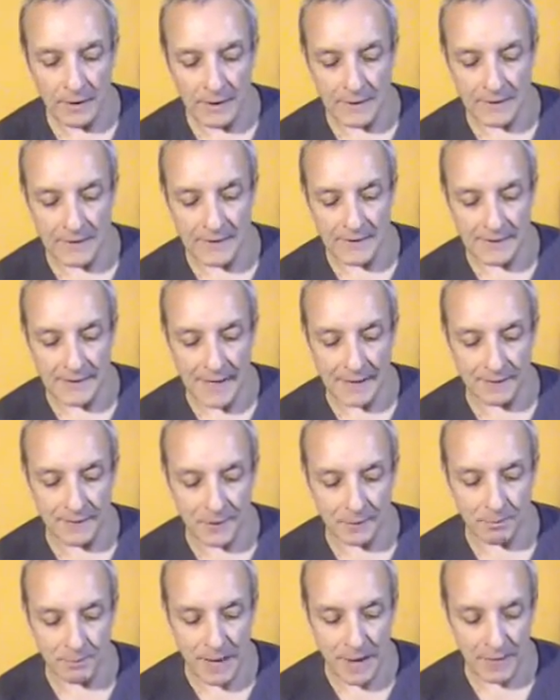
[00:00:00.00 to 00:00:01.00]
It is said
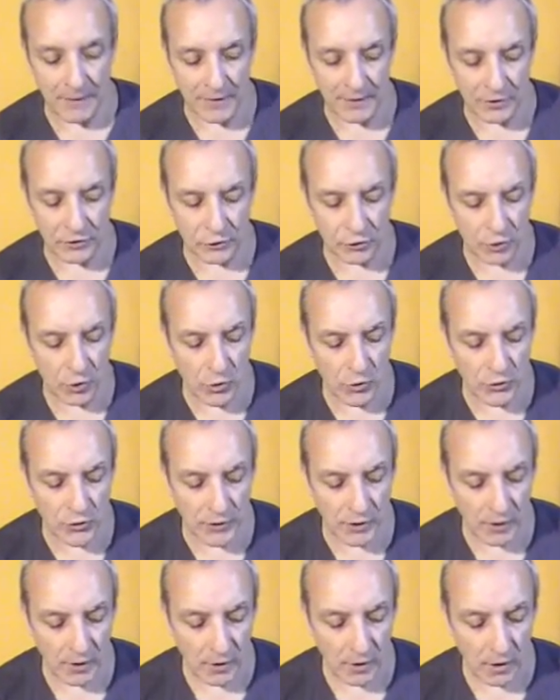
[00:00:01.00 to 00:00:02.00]
that by these
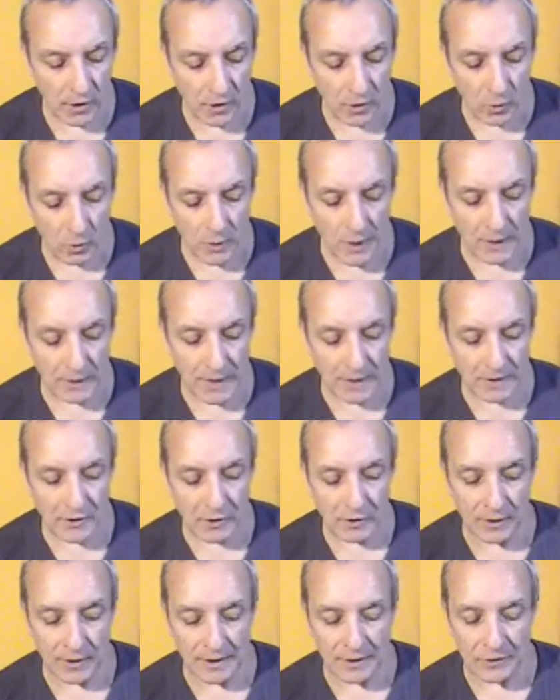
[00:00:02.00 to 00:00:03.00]
truths we can
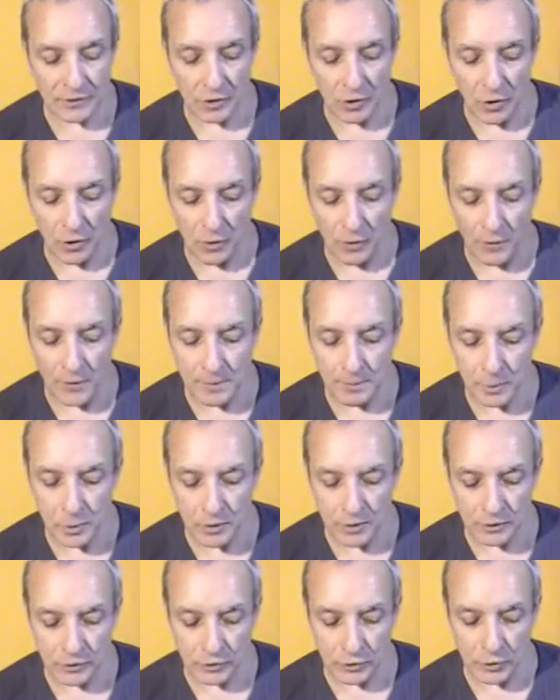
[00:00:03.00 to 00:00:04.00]
enter into all the
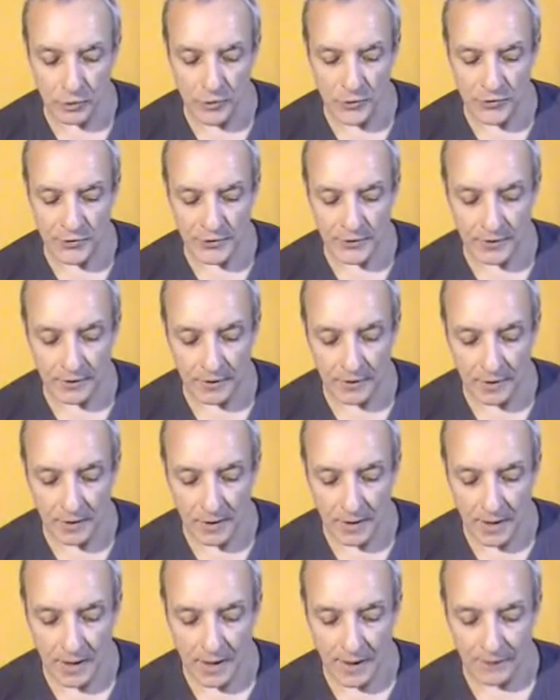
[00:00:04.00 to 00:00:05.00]
Buddha truths,
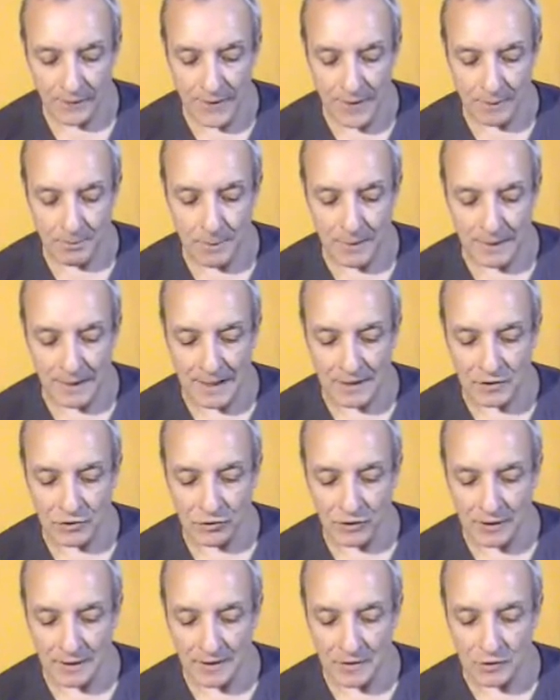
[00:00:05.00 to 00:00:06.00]
and that by
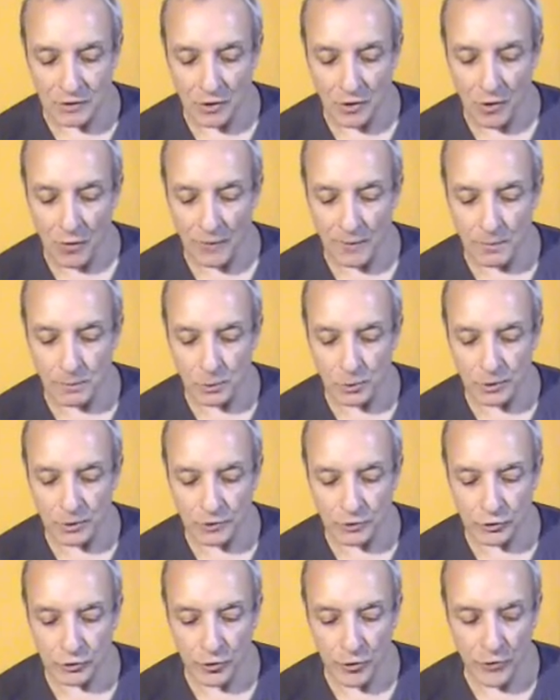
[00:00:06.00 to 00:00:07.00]
entering into all the
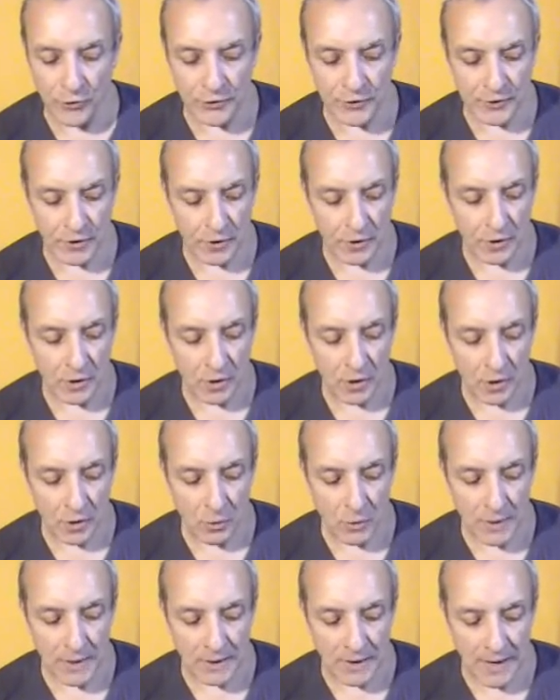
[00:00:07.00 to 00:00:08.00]
Buddha truths
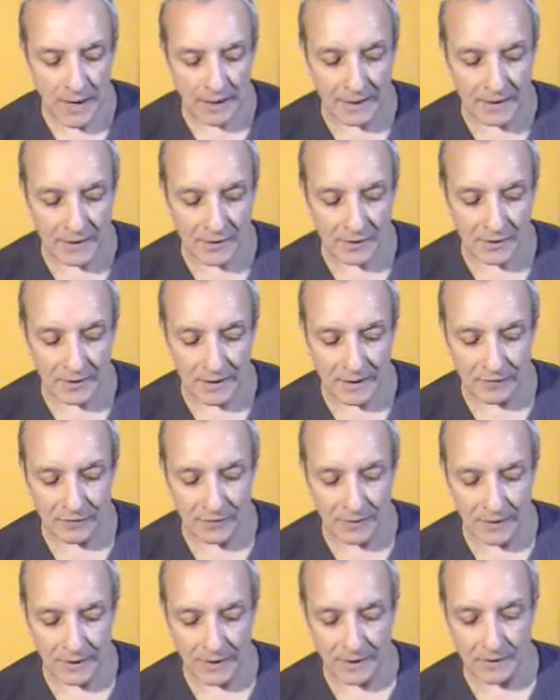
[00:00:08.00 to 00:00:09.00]
we can enter
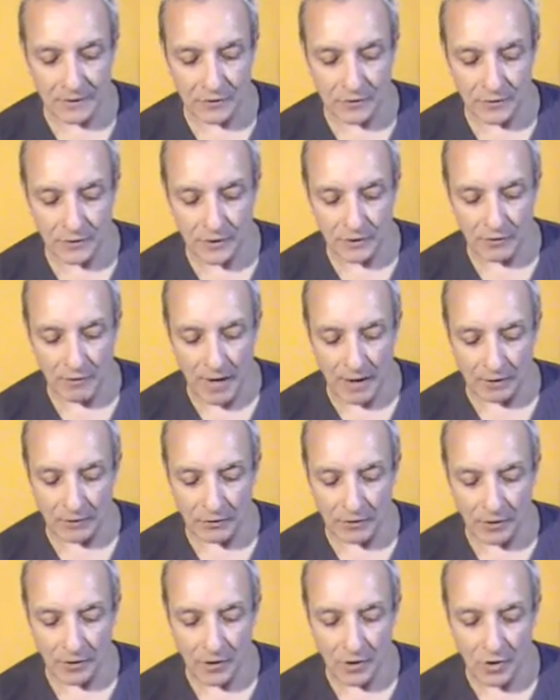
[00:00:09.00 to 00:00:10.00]
even into the
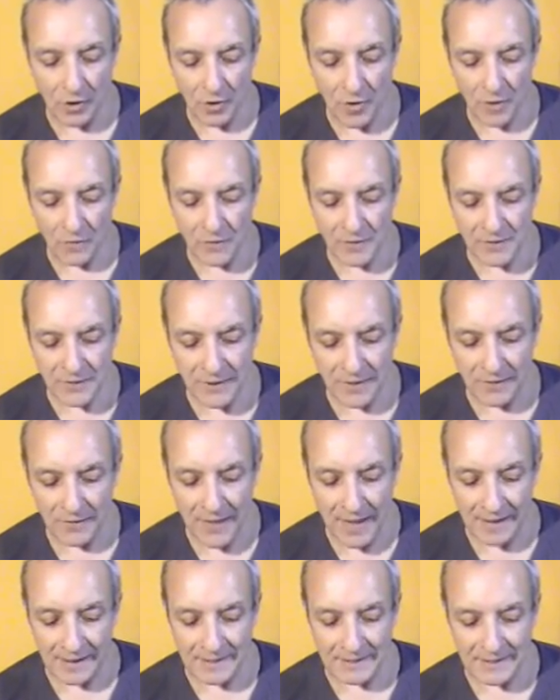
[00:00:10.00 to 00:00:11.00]
ground of the
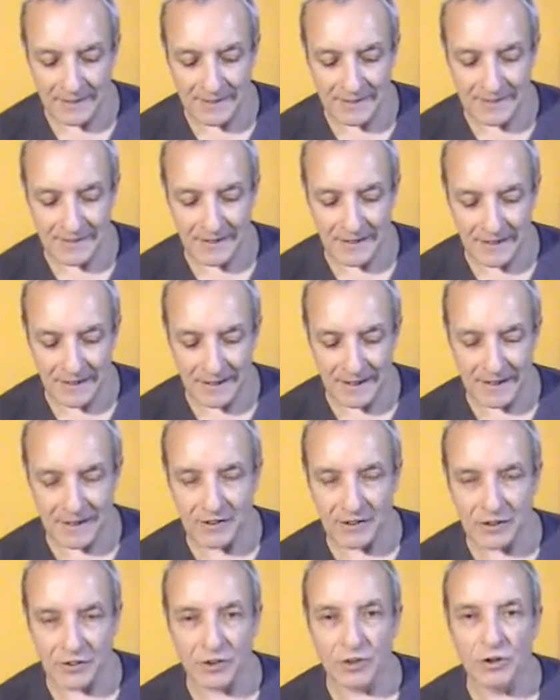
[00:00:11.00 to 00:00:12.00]
Tathagata's
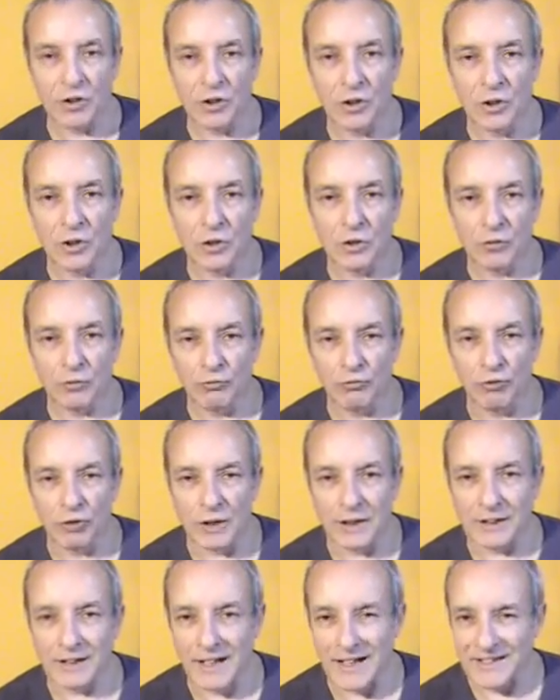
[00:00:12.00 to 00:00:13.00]
inner
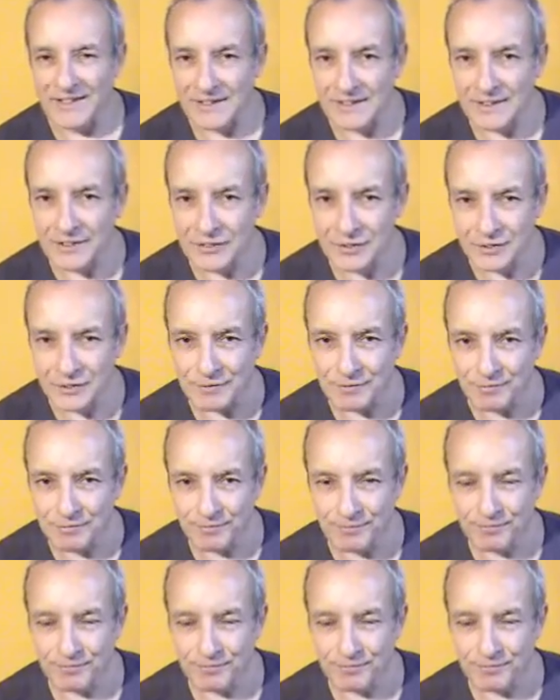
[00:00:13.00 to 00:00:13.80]
realization.